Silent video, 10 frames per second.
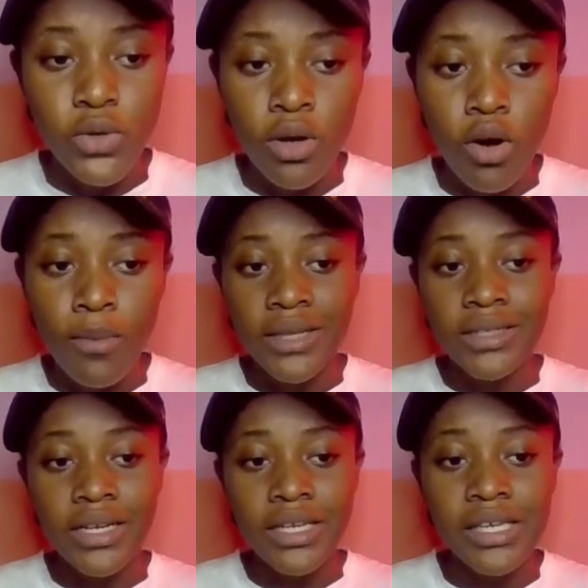to come
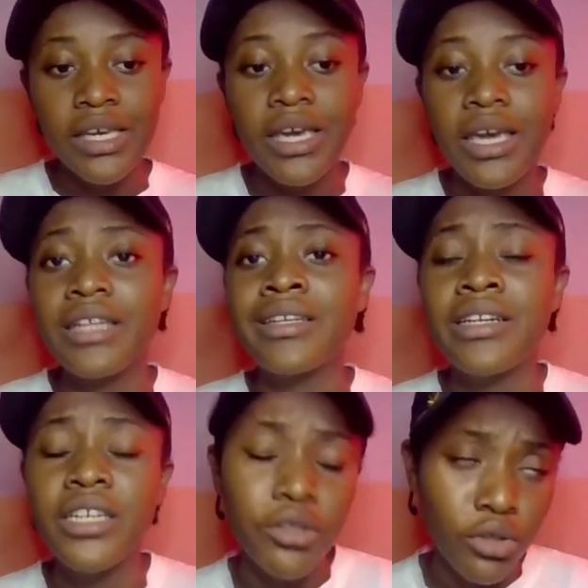and click here and
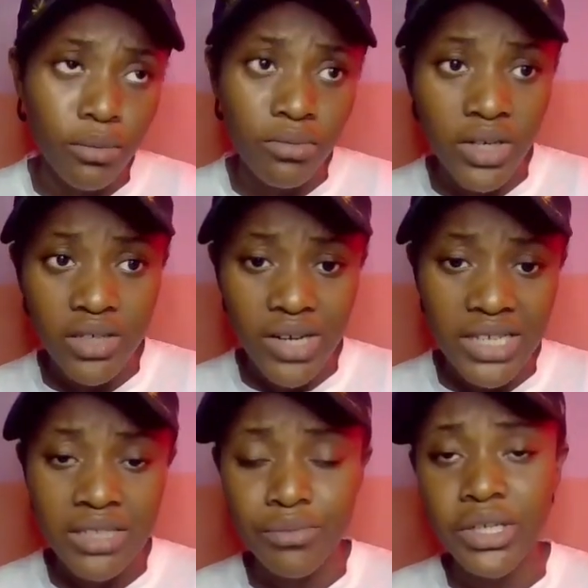click on upgrade,
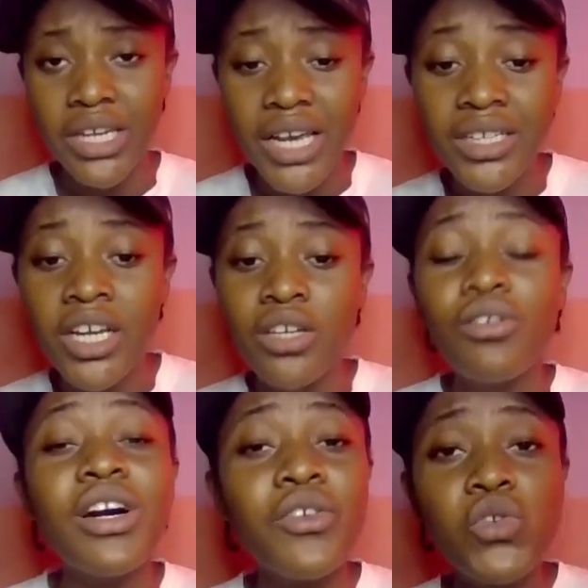right? But then
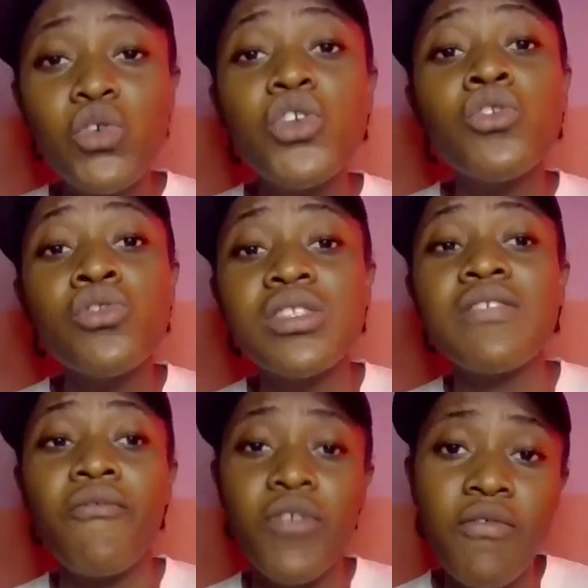you can also use
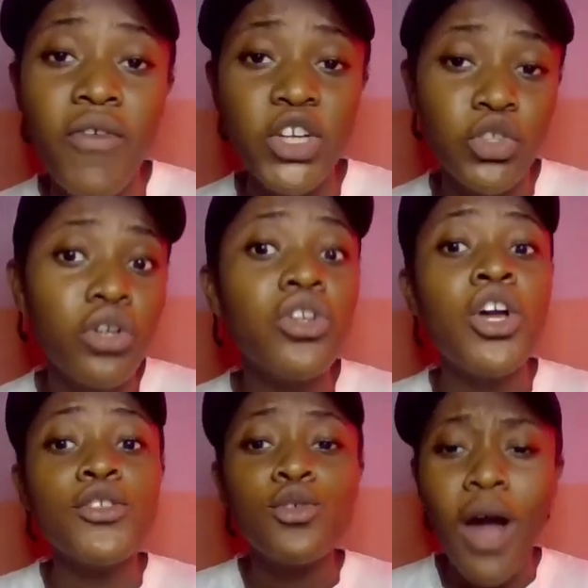the free version
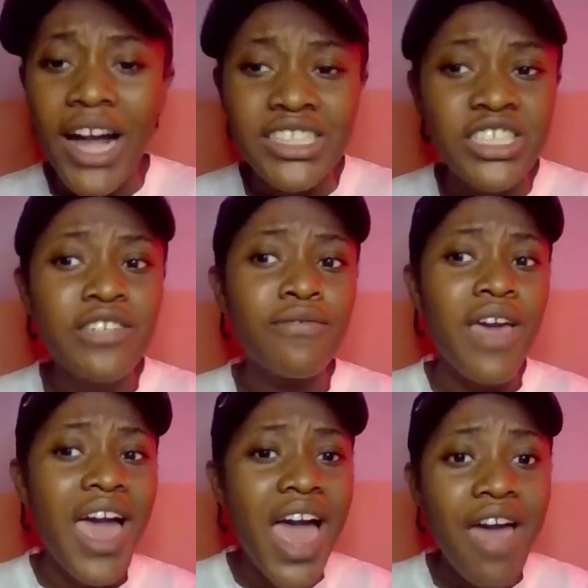to achieve
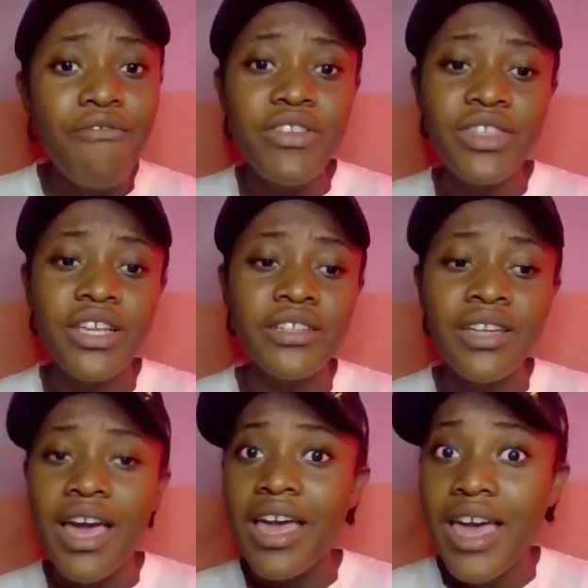
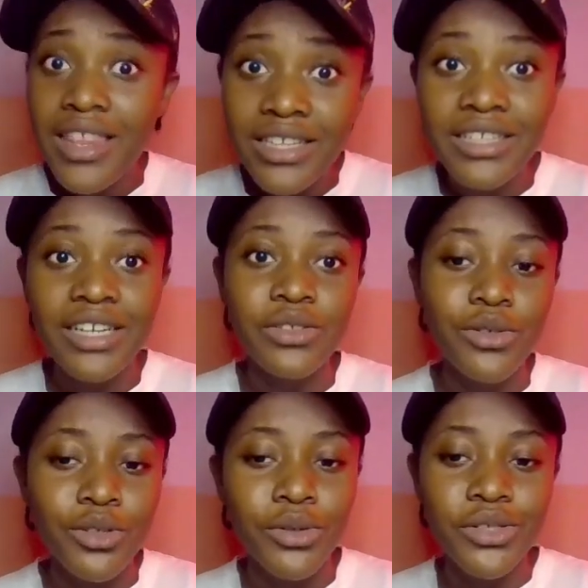everything, anything at
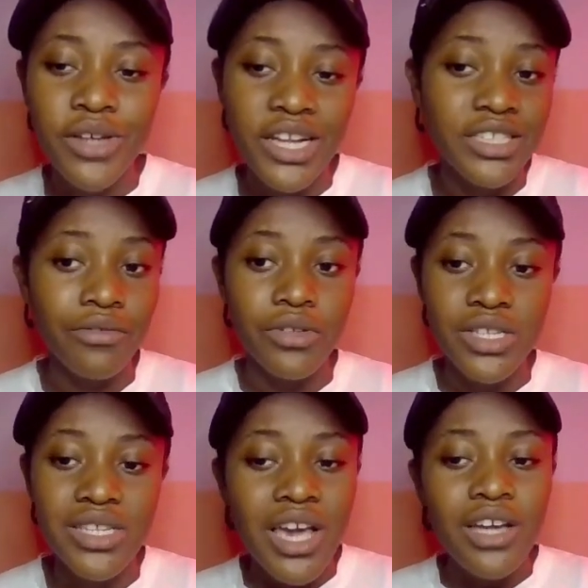all you want to achieve with
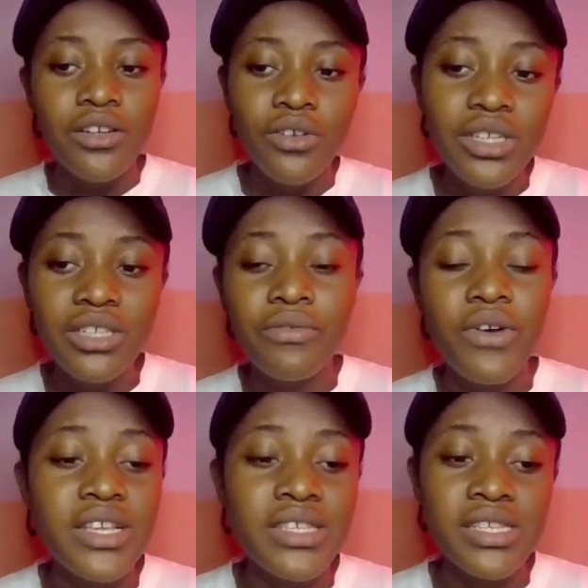it. The only
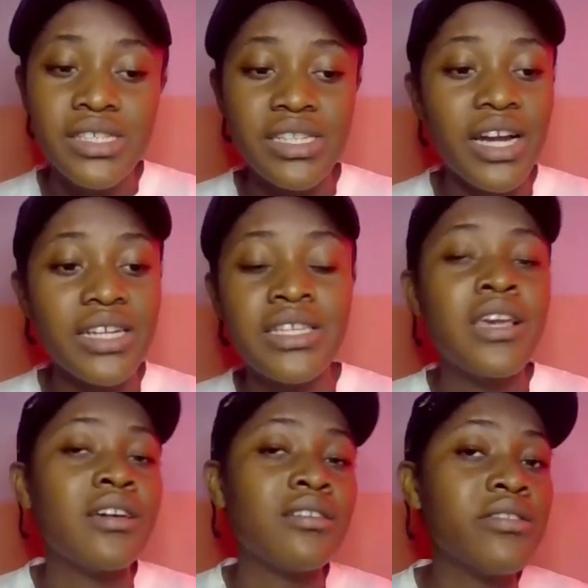difference is that
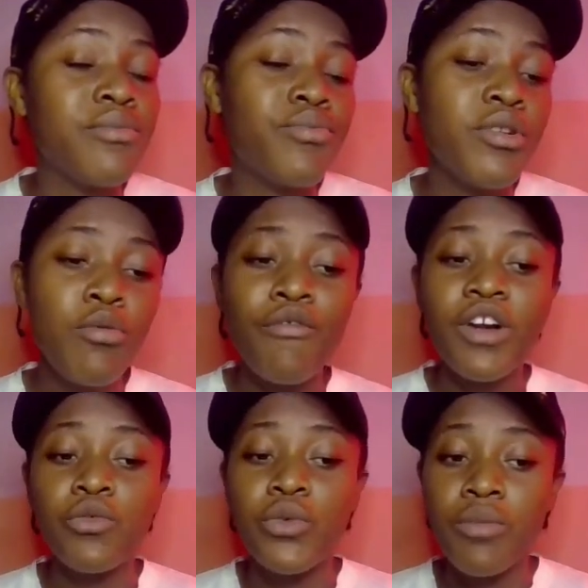the
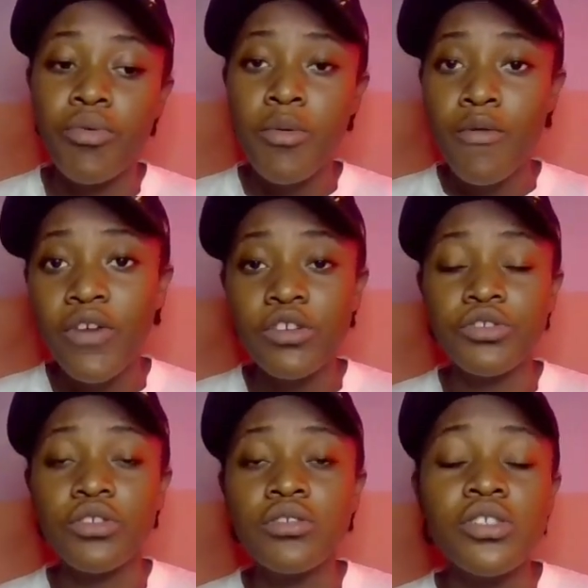with the premium
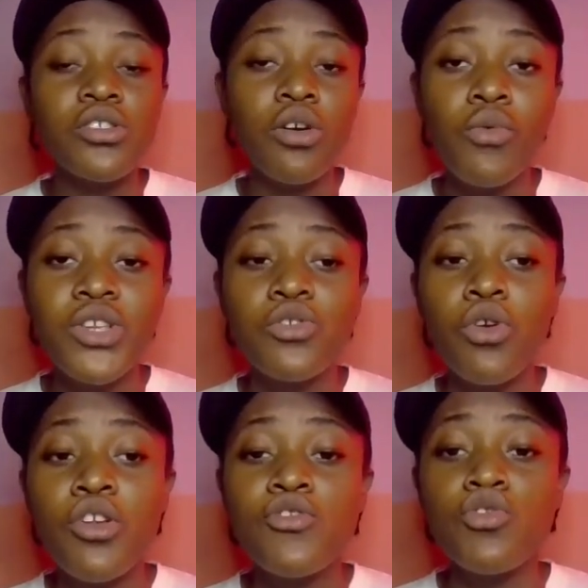version is always
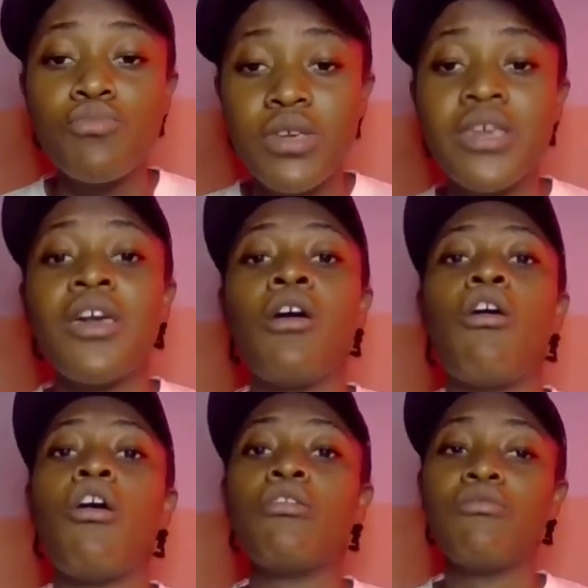going to be
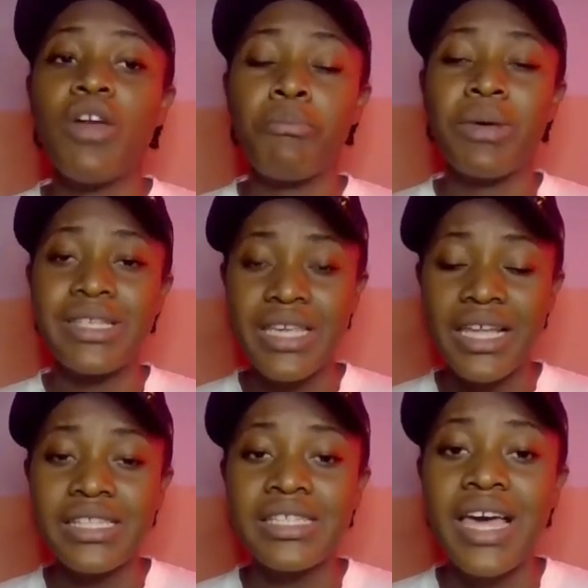
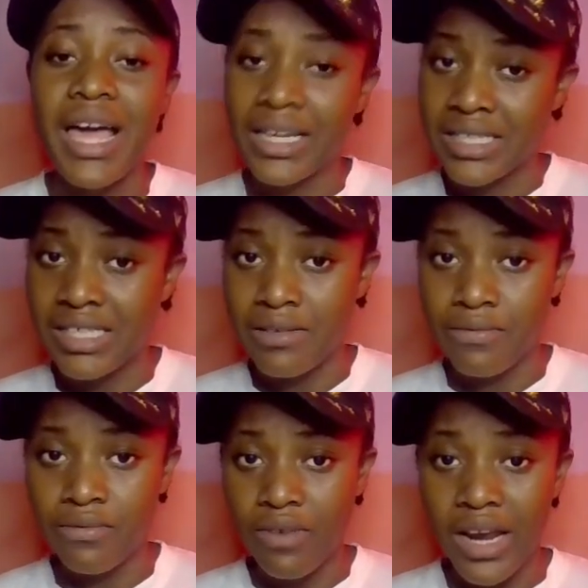100%
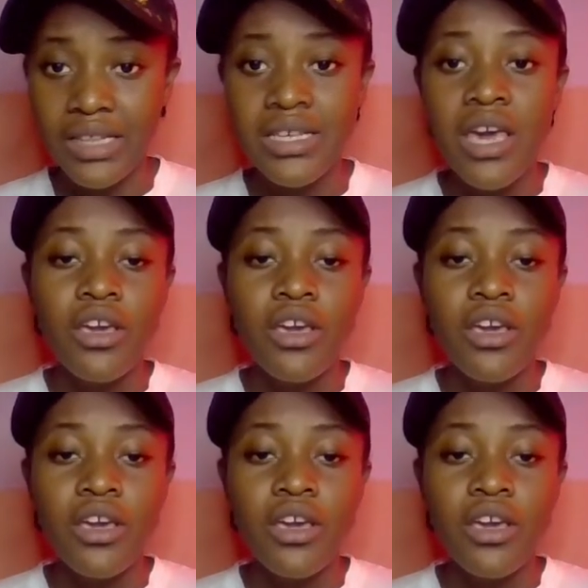active, right?